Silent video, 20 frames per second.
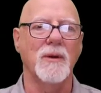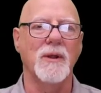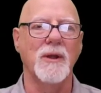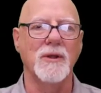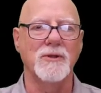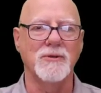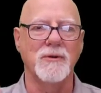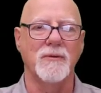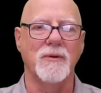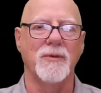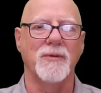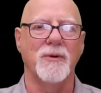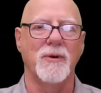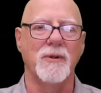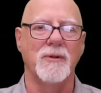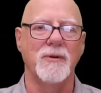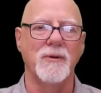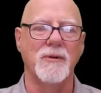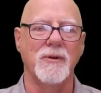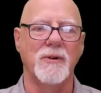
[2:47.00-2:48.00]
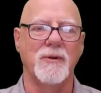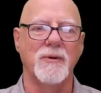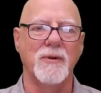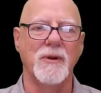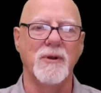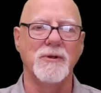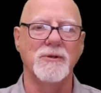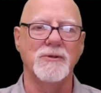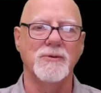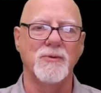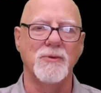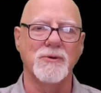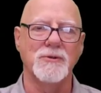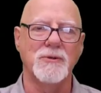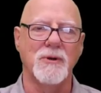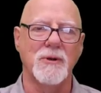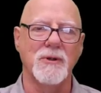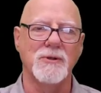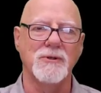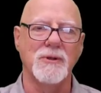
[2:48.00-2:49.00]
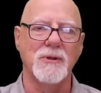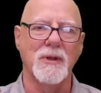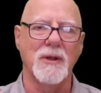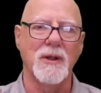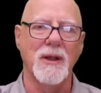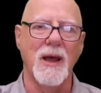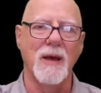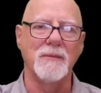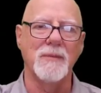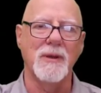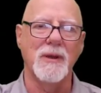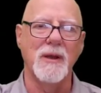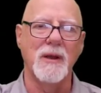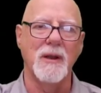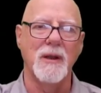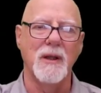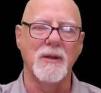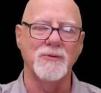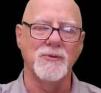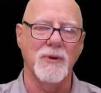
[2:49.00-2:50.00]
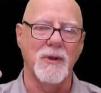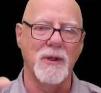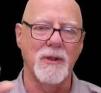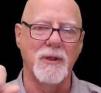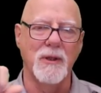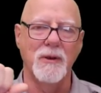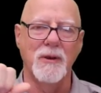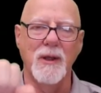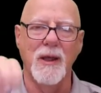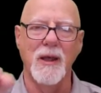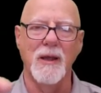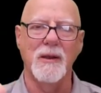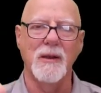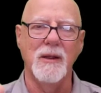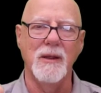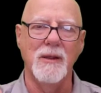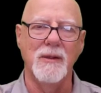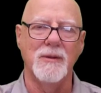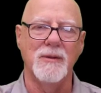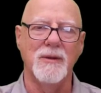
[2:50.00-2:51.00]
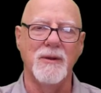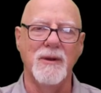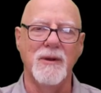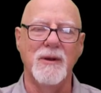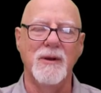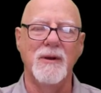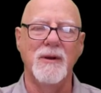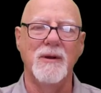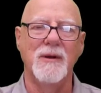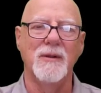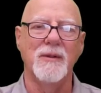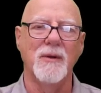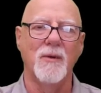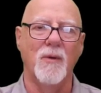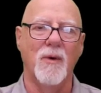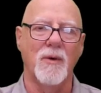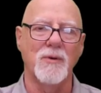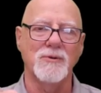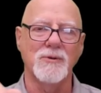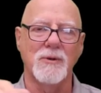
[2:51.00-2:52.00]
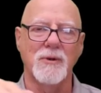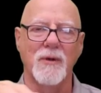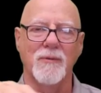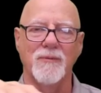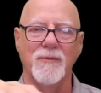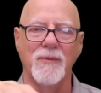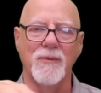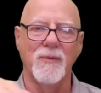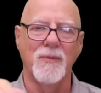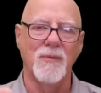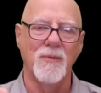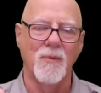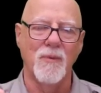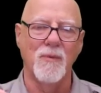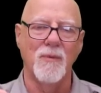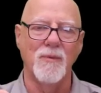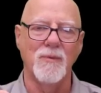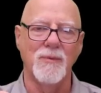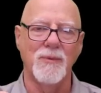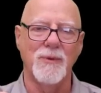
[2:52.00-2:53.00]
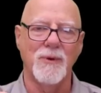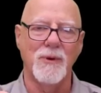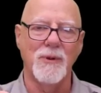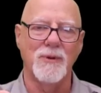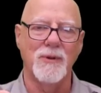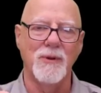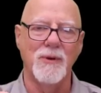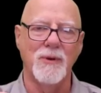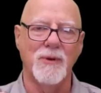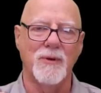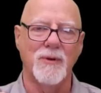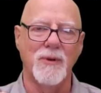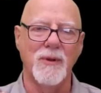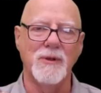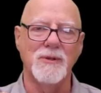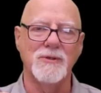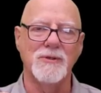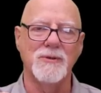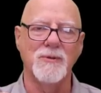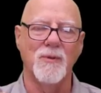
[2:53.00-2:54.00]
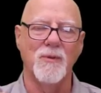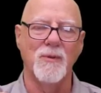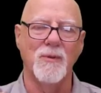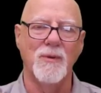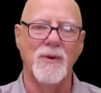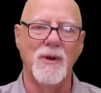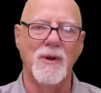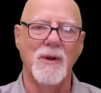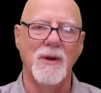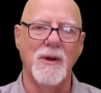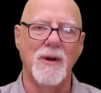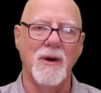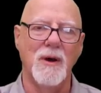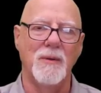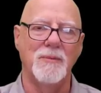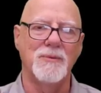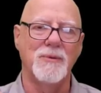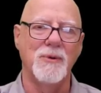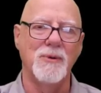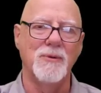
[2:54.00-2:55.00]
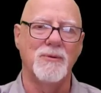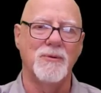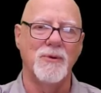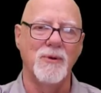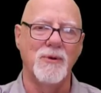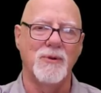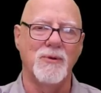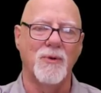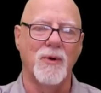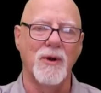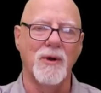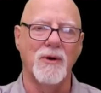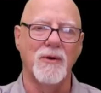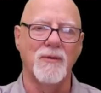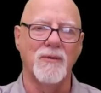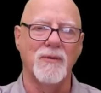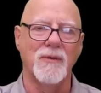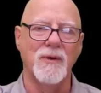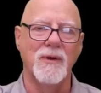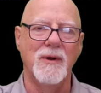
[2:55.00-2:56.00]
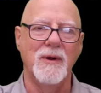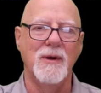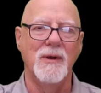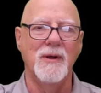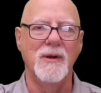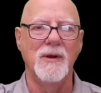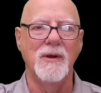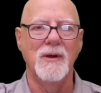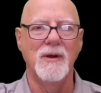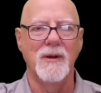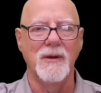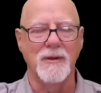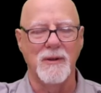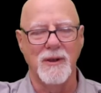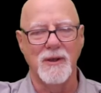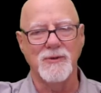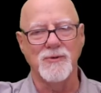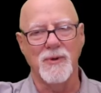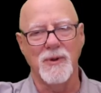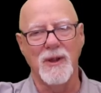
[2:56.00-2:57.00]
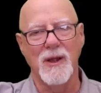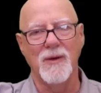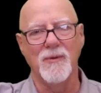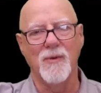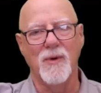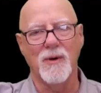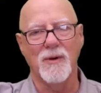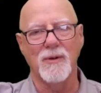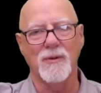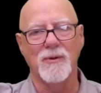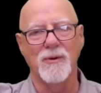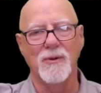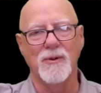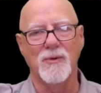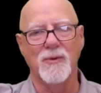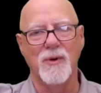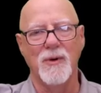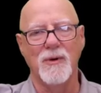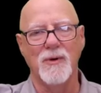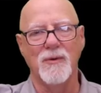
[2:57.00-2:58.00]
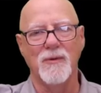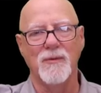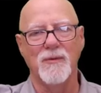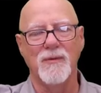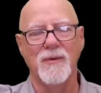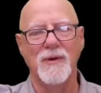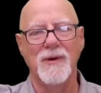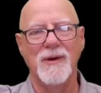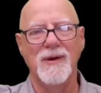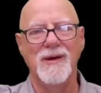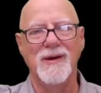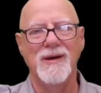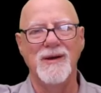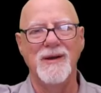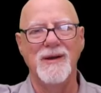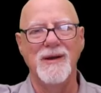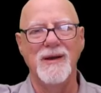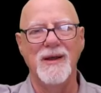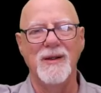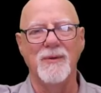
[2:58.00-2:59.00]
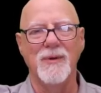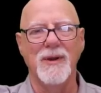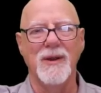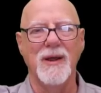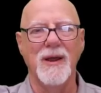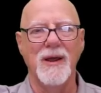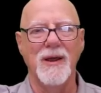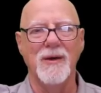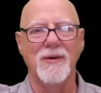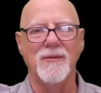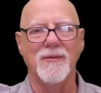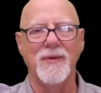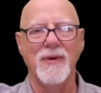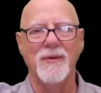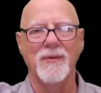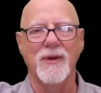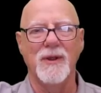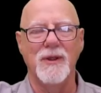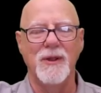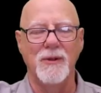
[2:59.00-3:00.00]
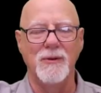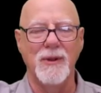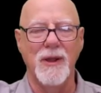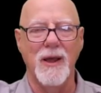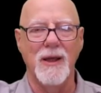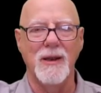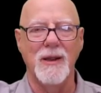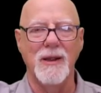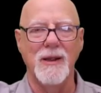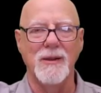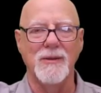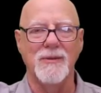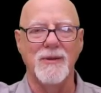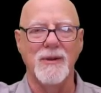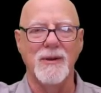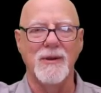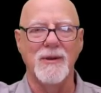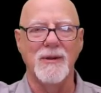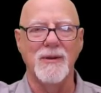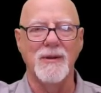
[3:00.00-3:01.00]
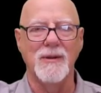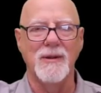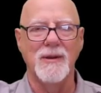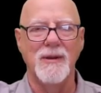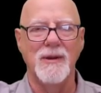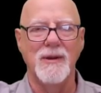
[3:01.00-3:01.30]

gets over to 32 degrees, we'll start to see the climb again. As we continue to add heat, the water's going to go from 32 degrees up to 212. Yes, we're going to have water at 212, and we're going to have, if we continue to add heat then,